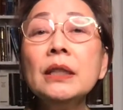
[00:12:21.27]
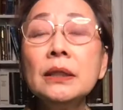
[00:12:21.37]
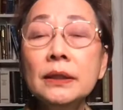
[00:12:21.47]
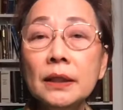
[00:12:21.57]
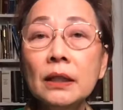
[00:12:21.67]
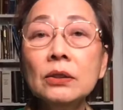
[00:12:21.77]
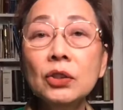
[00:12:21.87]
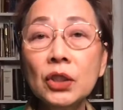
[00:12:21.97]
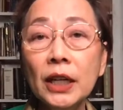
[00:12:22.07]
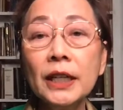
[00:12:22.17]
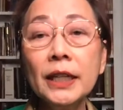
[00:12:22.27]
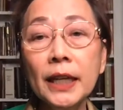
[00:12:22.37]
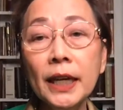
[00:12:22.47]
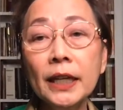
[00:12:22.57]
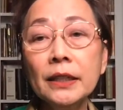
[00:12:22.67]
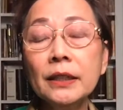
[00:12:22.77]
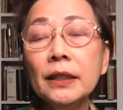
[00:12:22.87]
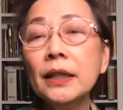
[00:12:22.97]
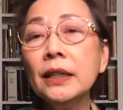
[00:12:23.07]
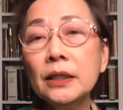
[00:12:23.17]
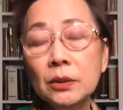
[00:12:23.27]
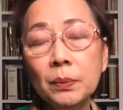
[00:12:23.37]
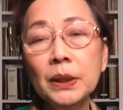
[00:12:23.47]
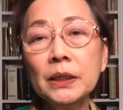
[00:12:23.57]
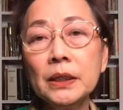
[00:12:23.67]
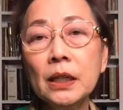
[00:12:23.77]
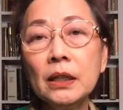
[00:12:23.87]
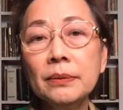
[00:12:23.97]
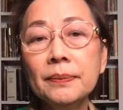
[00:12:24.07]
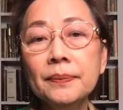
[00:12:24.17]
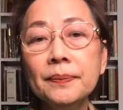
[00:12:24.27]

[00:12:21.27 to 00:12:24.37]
the sunshine again in the springtime.